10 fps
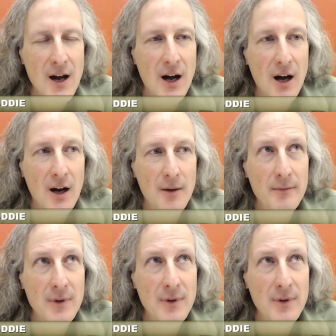
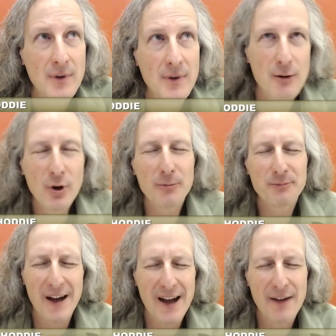Um, I, will.
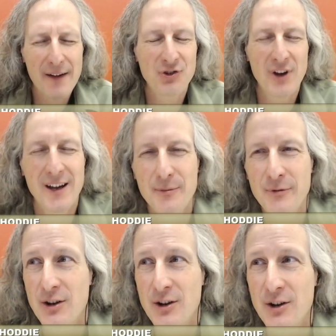I have to say
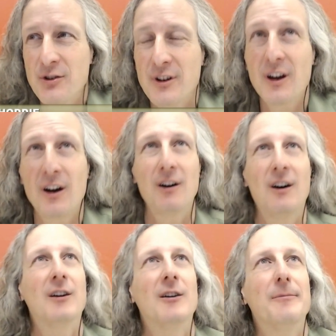upfront, especially uh,
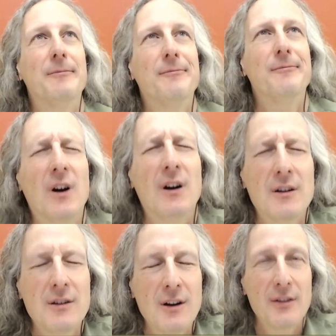um,
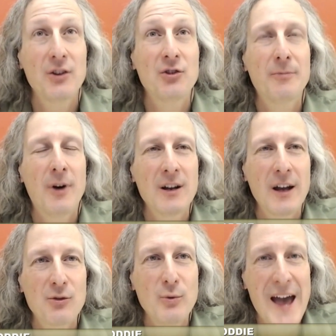on on this
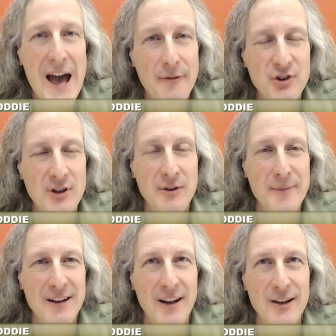podcast, we have a set of
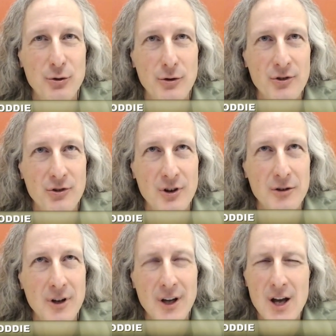command line tools, and
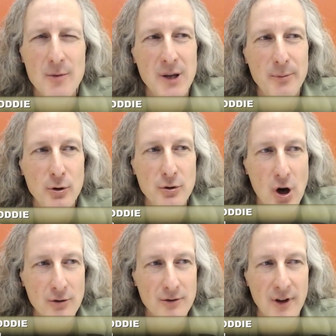so people who
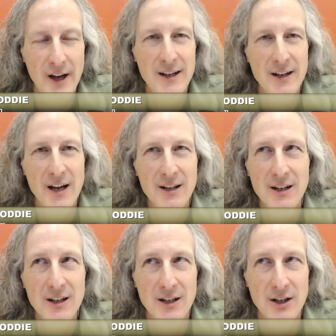don't like an
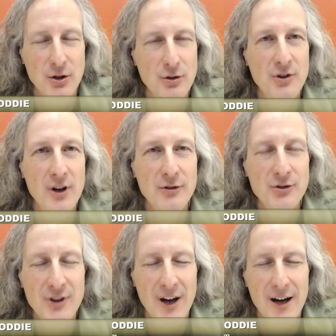IDE can use
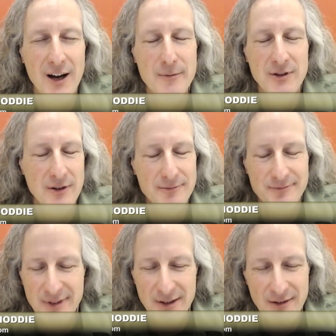those. Um, they're
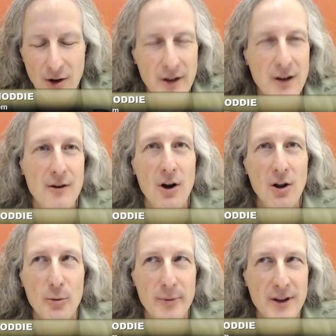they're all there. They're
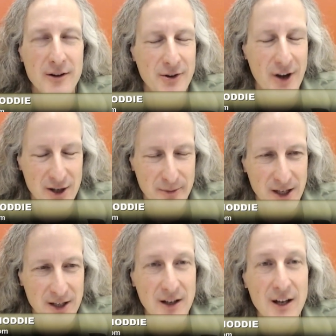all open. They're all
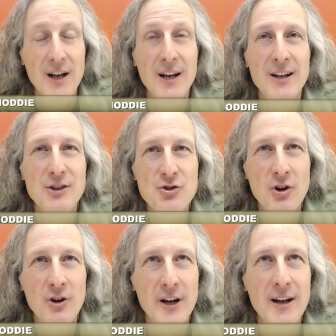documented.
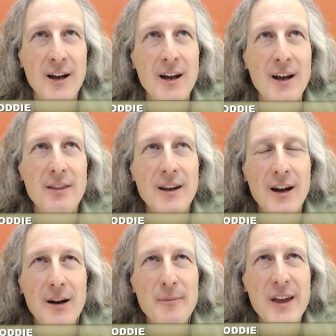Enjoy. The
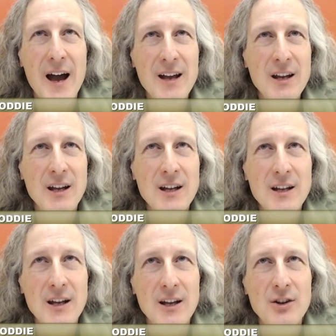um, the
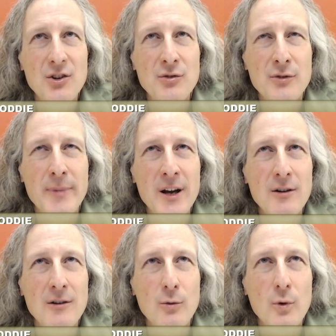IDE is, for
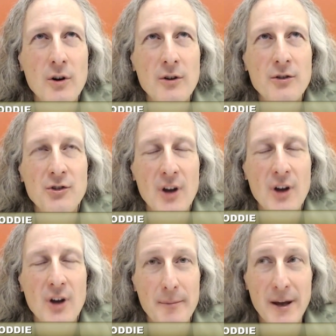better or worse,
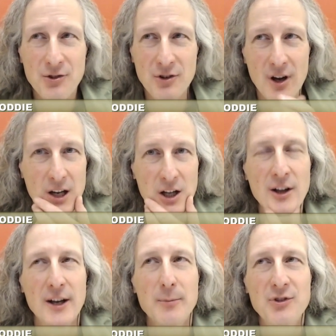uh, based on
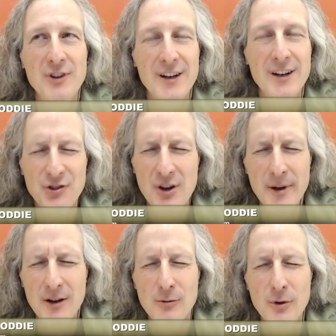Eclipse, and I, I, say
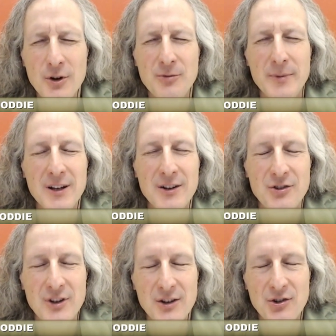better or worse
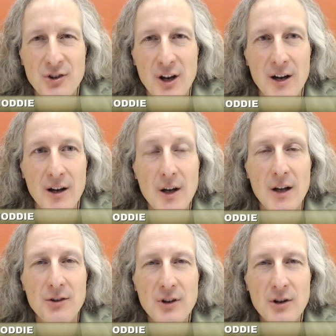because it's uh,
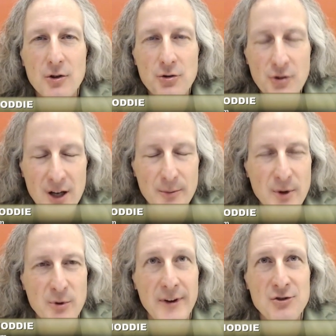it's an incredibly
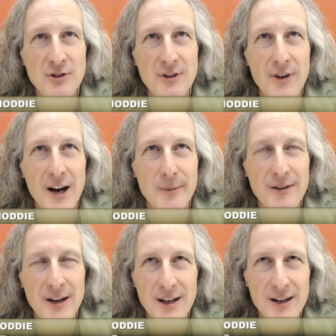professional environment,
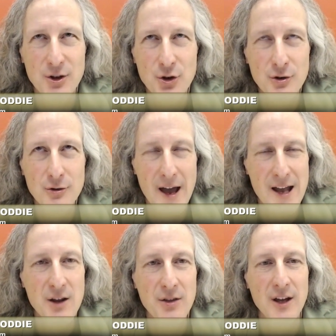right? It can do
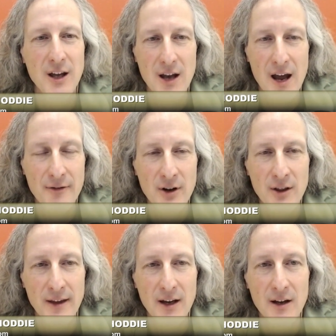anything and
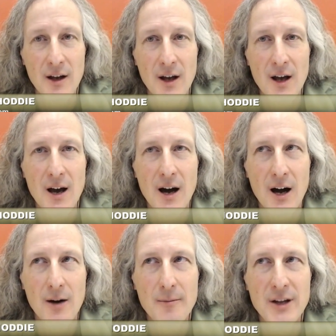everything,
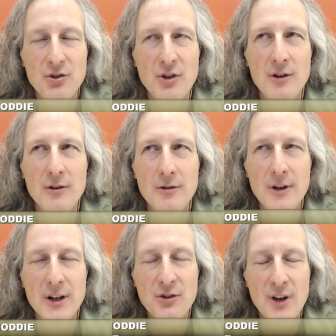um, and so
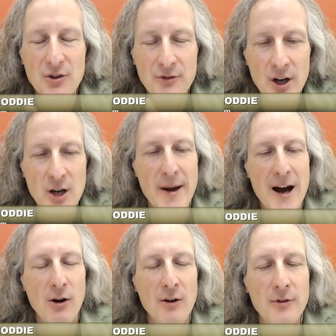it's it's very
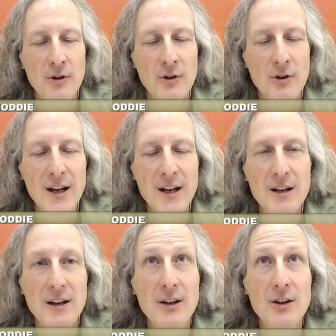powerful.
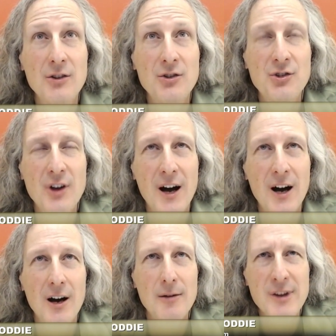It is
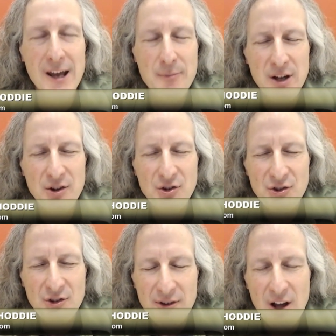uh, can be
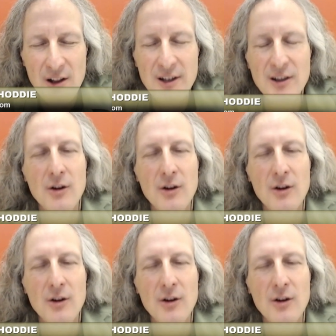a little